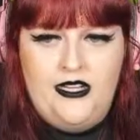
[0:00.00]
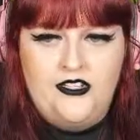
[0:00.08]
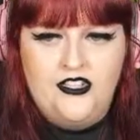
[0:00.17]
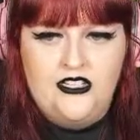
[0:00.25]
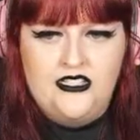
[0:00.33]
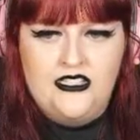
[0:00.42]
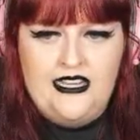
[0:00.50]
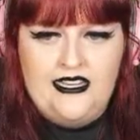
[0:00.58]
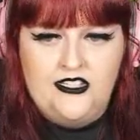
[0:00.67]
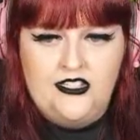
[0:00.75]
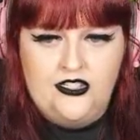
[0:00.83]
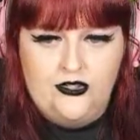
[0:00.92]
just
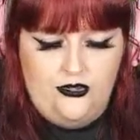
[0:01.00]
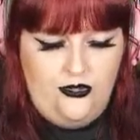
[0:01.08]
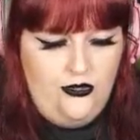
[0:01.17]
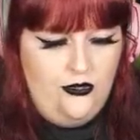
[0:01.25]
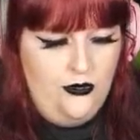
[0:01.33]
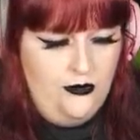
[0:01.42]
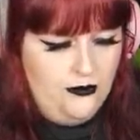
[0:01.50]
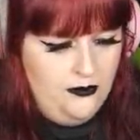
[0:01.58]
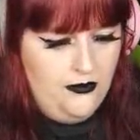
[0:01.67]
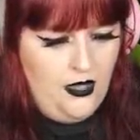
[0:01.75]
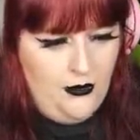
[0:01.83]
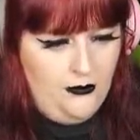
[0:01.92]
needs to
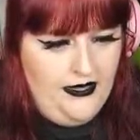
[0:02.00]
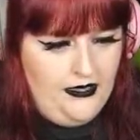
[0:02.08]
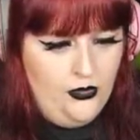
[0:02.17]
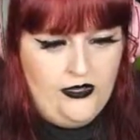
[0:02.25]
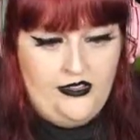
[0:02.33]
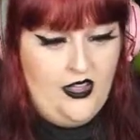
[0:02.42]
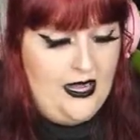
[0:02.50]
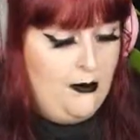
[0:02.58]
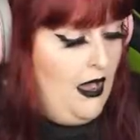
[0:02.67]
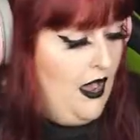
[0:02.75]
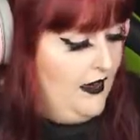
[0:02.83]
be looking like a barn,